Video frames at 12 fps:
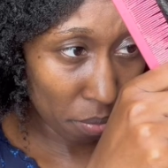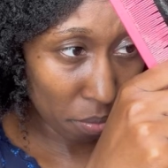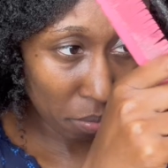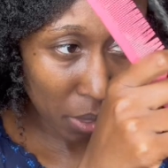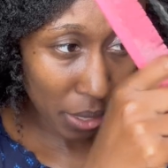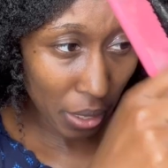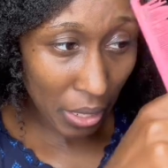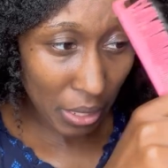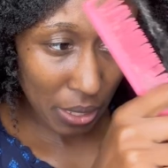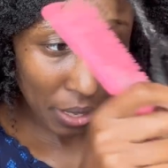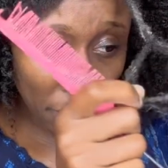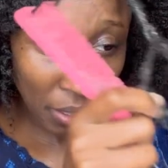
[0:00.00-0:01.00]
But it's
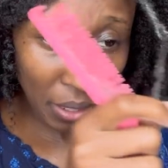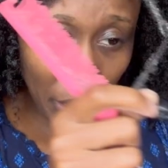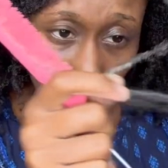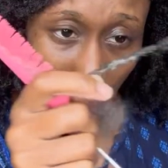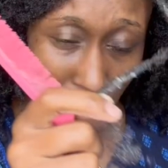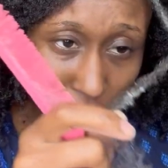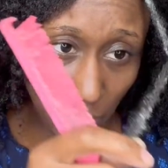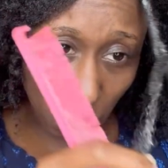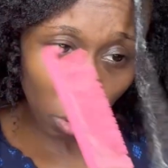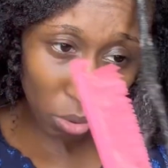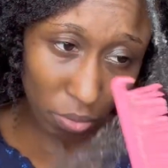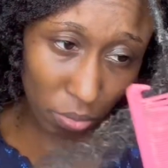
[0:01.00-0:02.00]
definitely
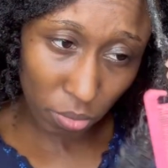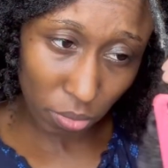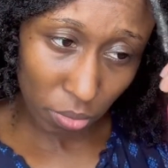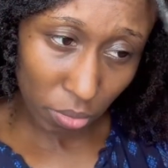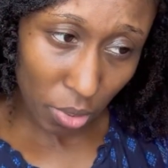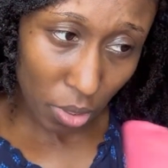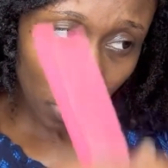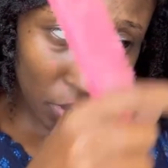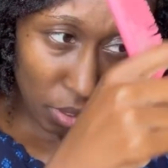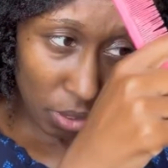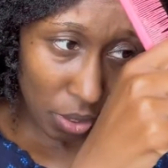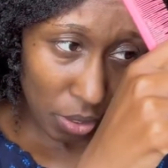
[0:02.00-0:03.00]
possible.
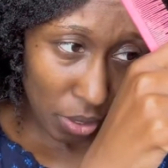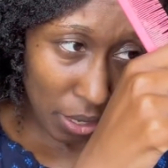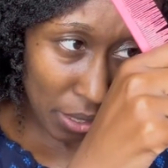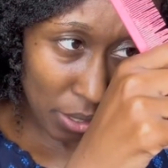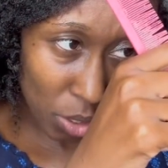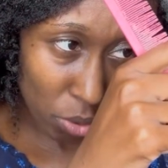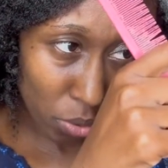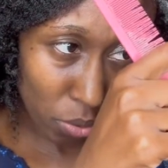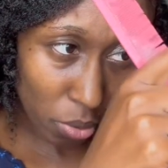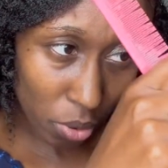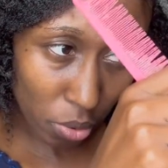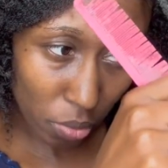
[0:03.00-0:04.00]
It's
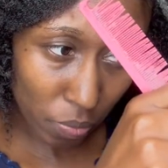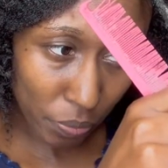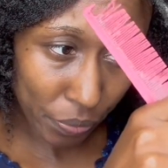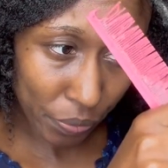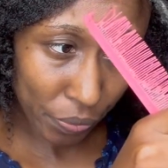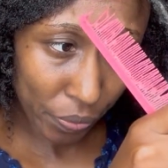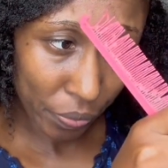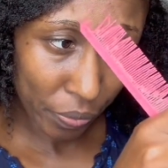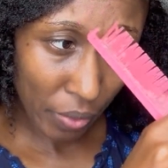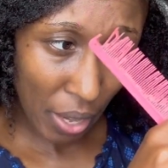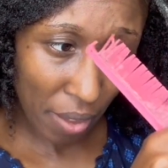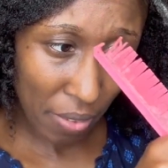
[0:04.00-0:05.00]
doable.
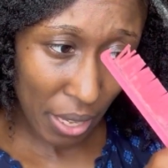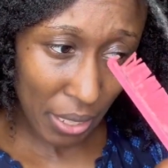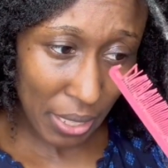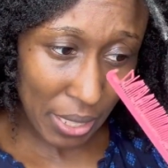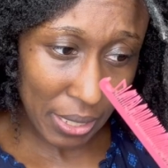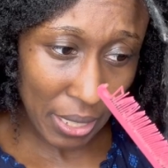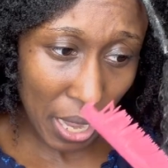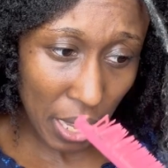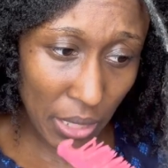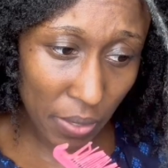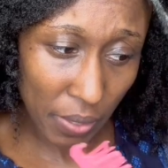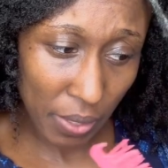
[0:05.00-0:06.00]
I've had these
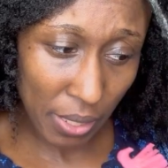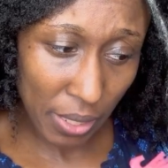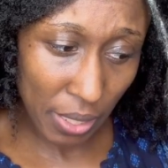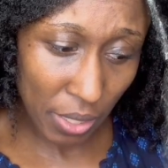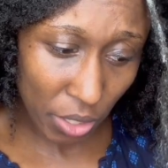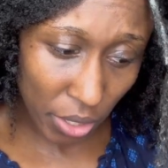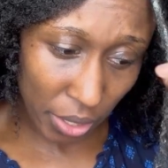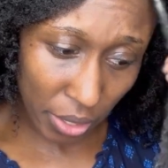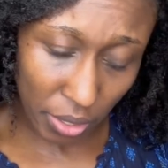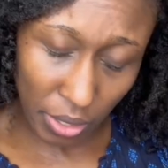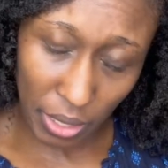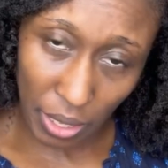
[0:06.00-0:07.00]
locks for 6
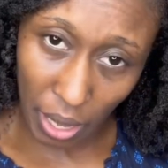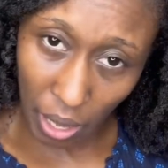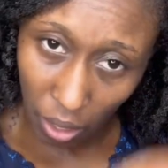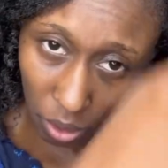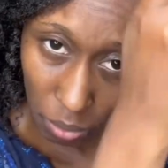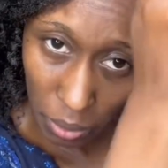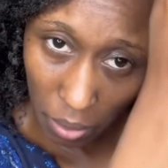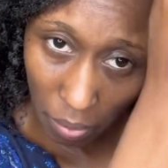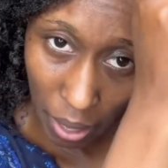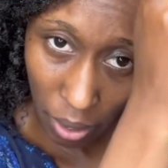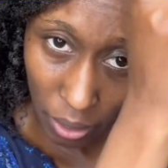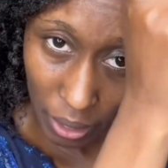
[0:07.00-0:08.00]
years and I combed them
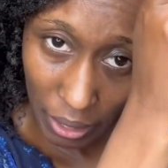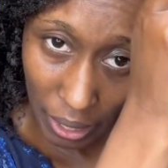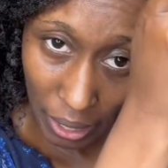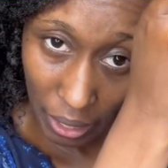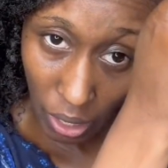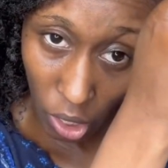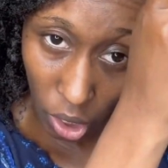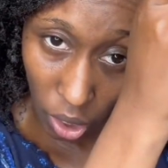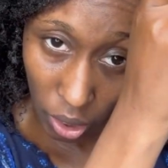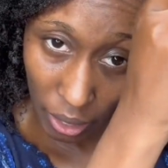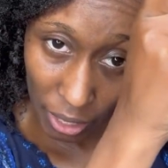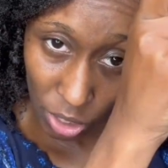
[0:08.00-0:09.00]
out, and they
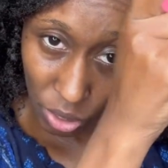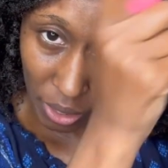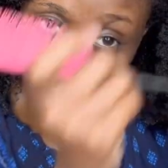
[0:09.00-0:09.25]
are, as you can